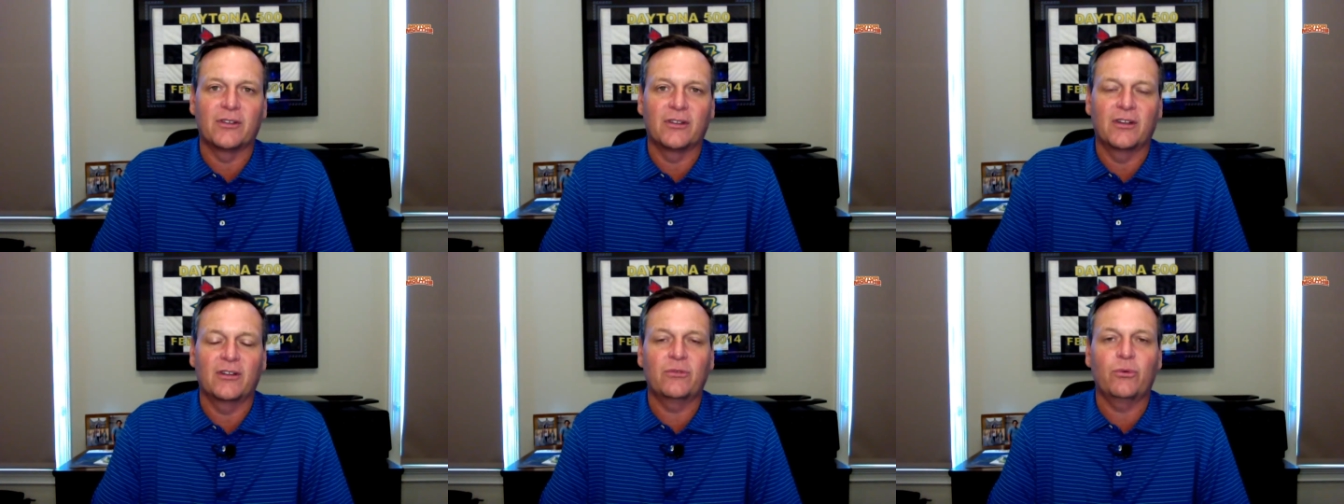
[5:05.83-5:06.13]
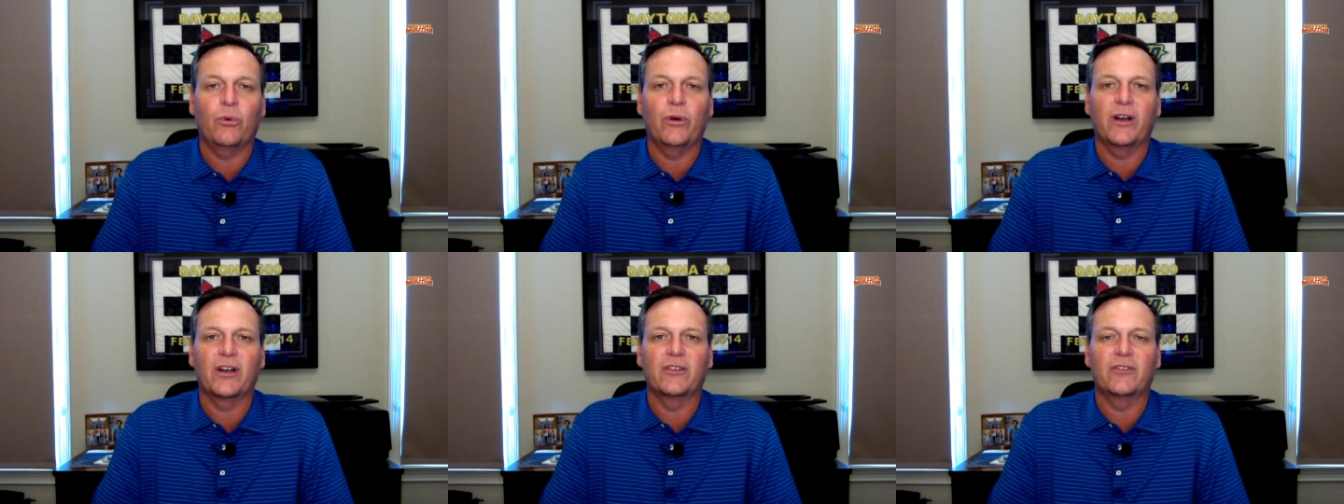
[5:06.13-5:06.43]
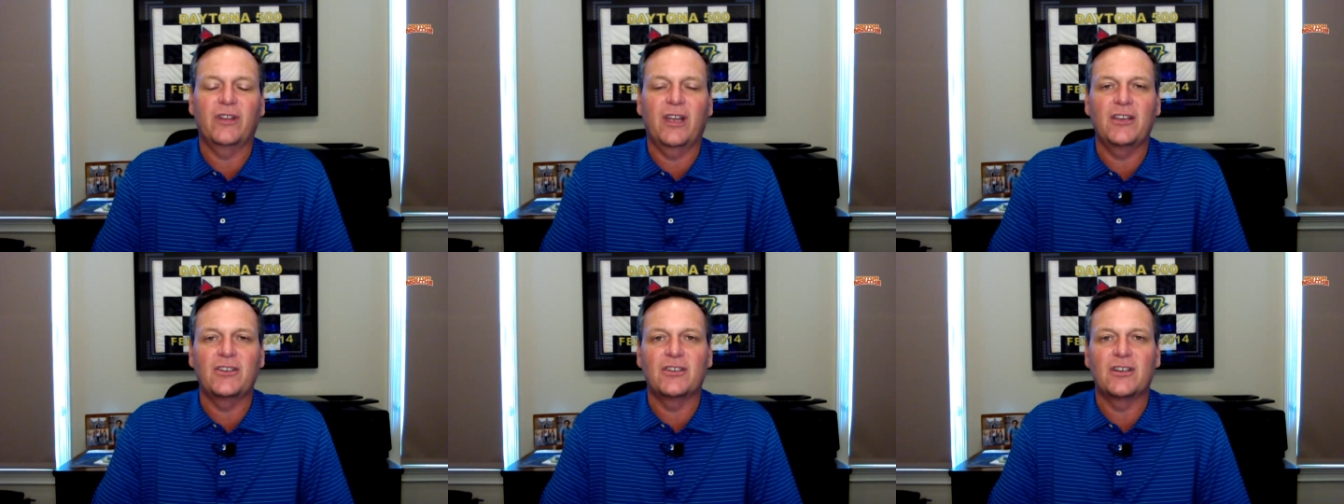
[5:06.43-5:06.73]
And this
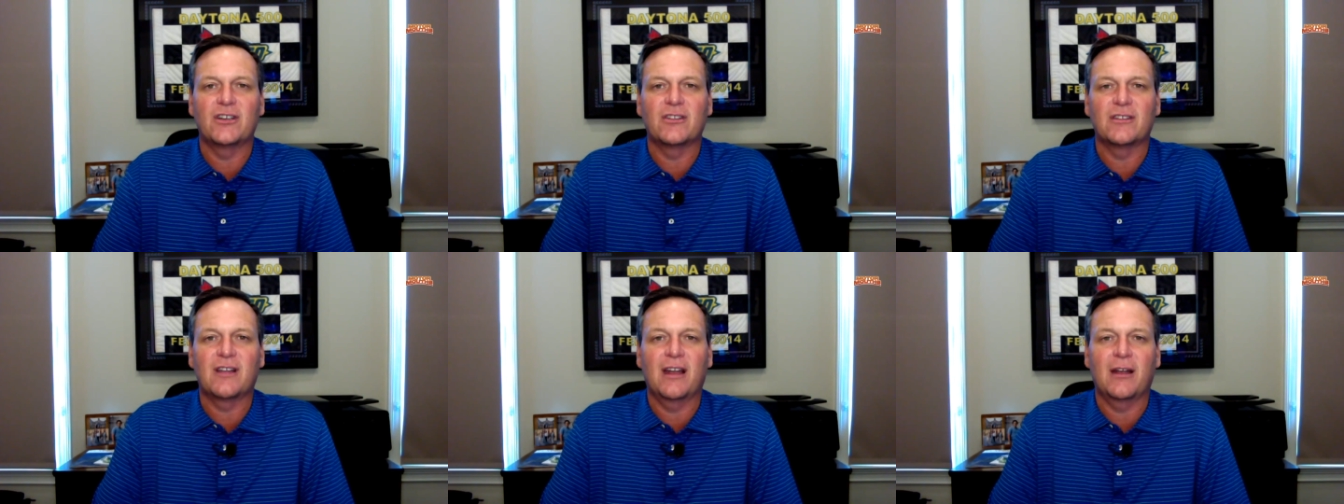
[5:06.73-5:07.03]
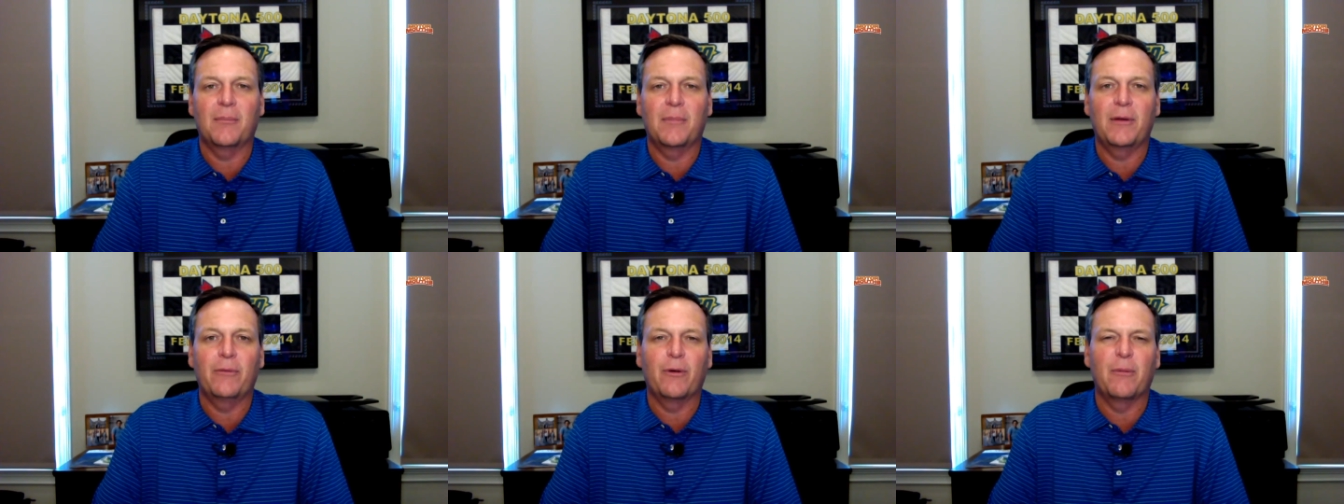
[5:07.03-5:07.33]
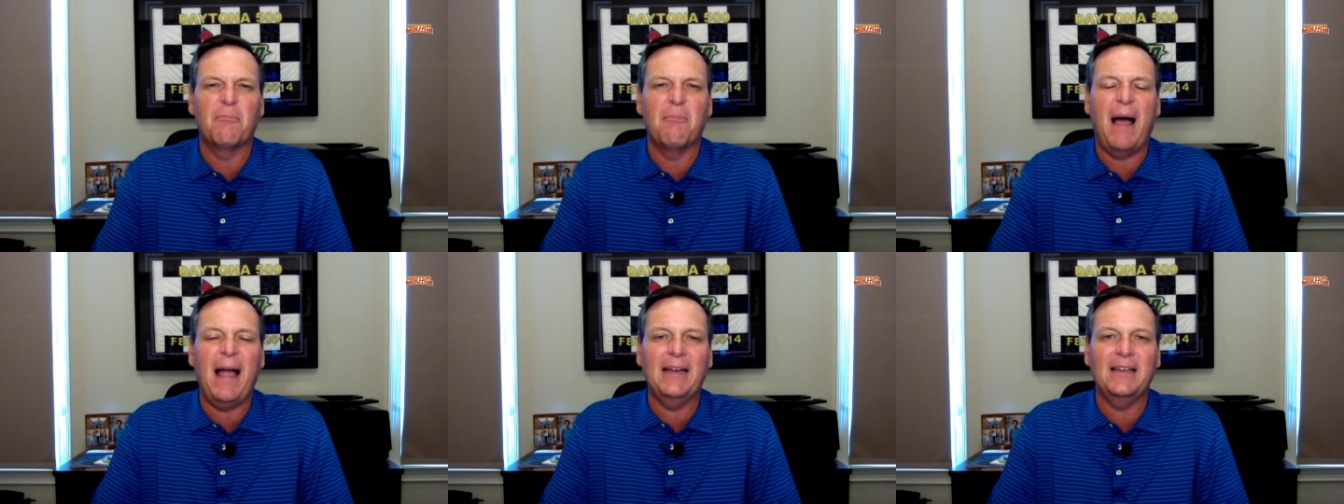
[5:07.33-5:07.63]
organization is going to be
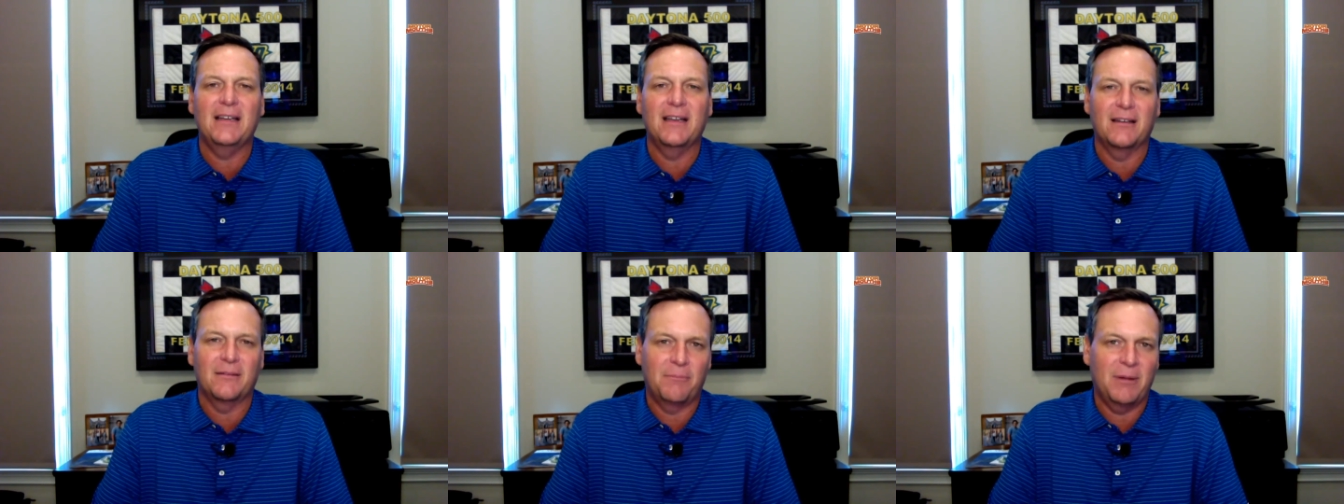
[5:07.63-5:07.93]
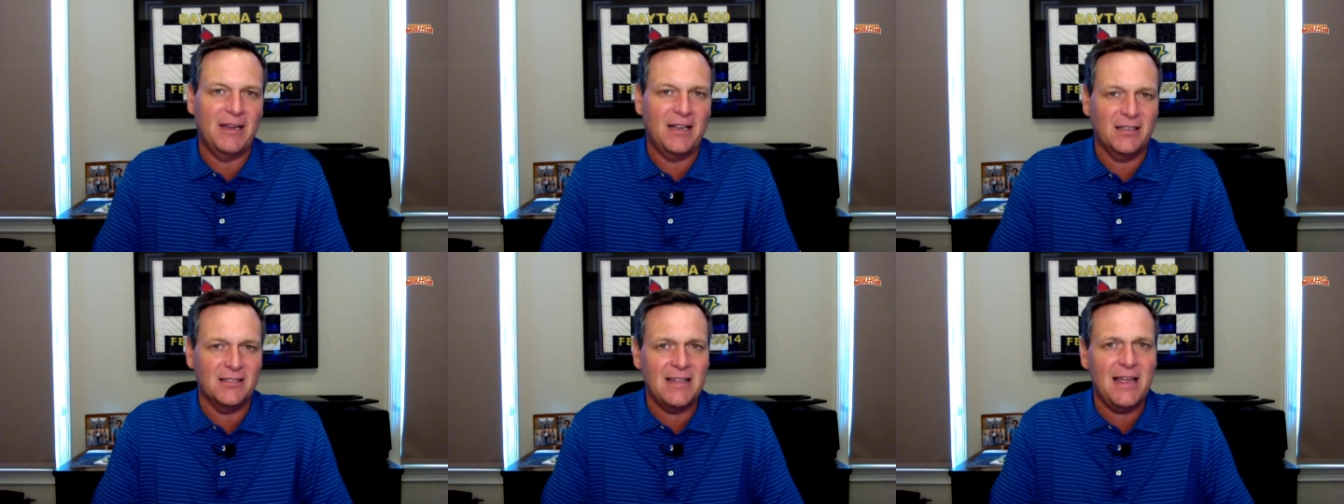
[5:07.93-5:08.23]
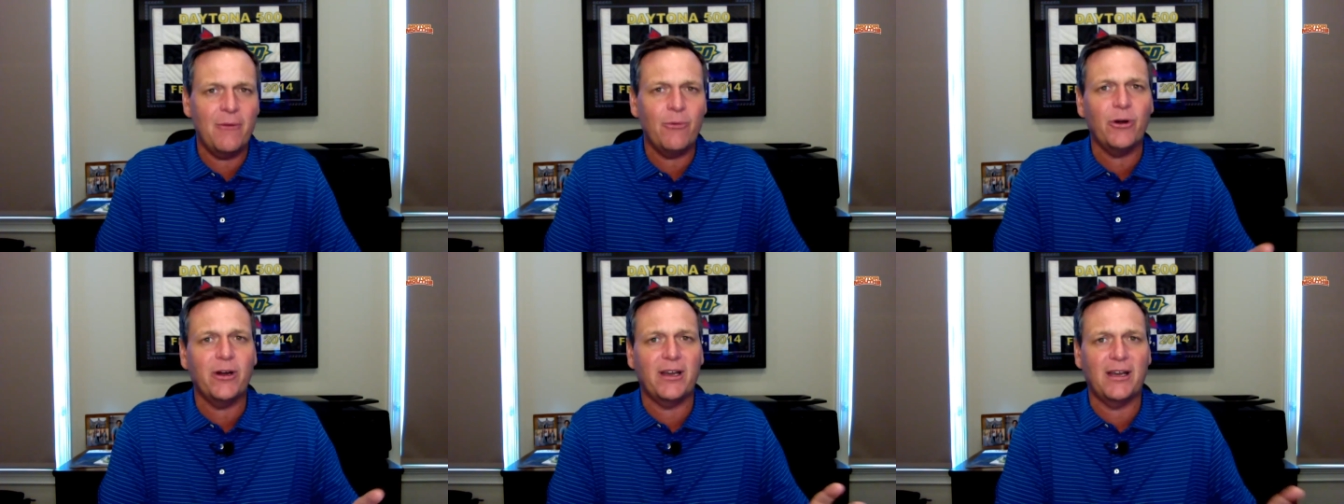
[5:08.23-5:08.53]
reminded, because
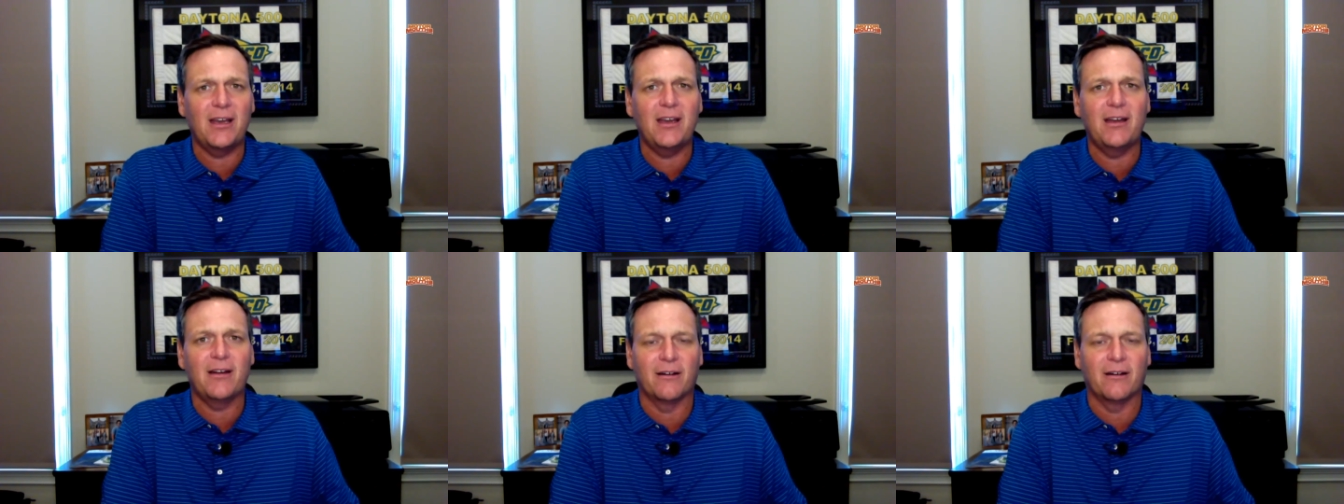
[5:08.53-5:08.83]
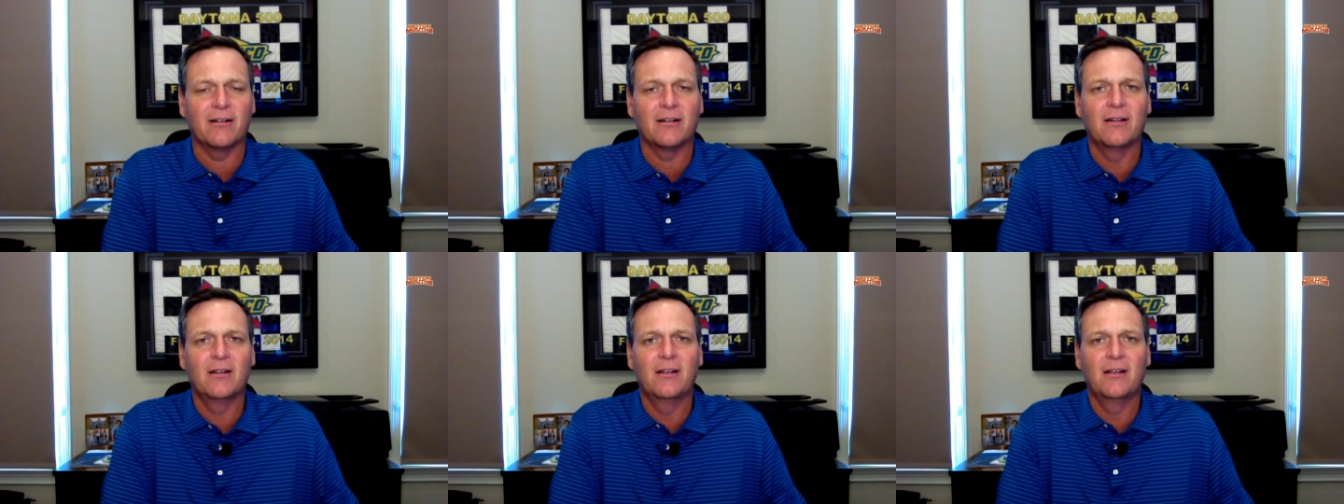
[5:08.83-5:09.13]
they were here